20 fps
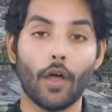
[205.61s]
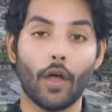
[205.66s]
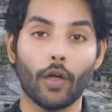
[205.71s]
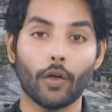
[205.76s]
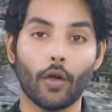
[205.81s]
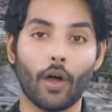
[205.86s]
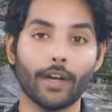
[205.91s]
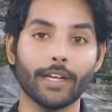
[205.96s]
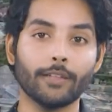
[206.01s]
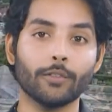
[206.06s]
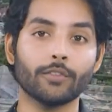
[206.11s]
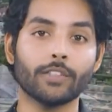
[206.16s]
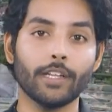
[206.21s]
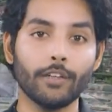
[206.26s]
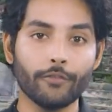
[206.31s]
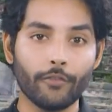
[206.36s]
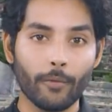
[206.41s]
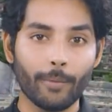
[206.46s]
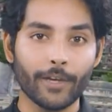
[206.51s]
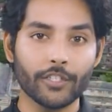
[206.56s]
According to the
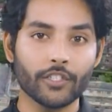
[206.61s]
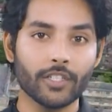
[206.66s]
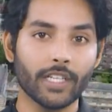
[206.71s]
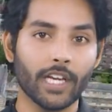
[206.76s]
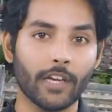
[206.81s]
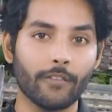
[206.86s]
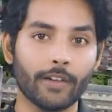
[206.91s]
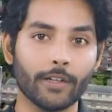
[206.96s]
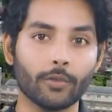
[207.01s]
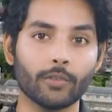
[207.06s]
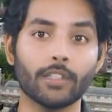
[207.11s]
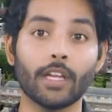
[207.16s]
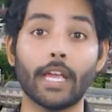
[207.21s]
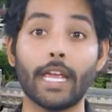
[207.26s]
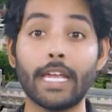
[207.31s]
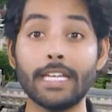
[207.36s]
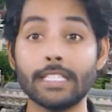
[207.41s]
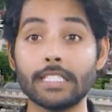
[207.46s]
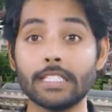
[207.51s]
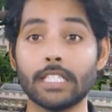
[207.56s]
information given to the
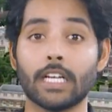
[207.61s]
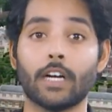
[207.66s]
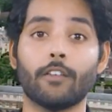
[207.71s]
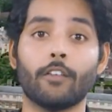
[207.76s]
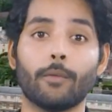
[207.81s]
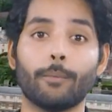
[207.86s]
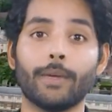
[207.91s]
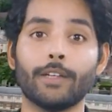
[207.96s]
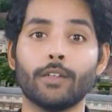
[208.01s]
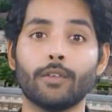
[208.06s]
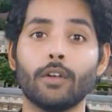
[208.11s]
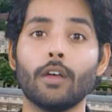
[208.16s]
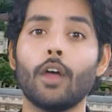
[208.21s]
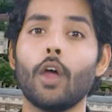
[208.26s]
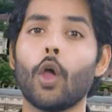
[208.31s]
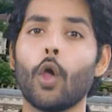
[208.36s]
Indian government,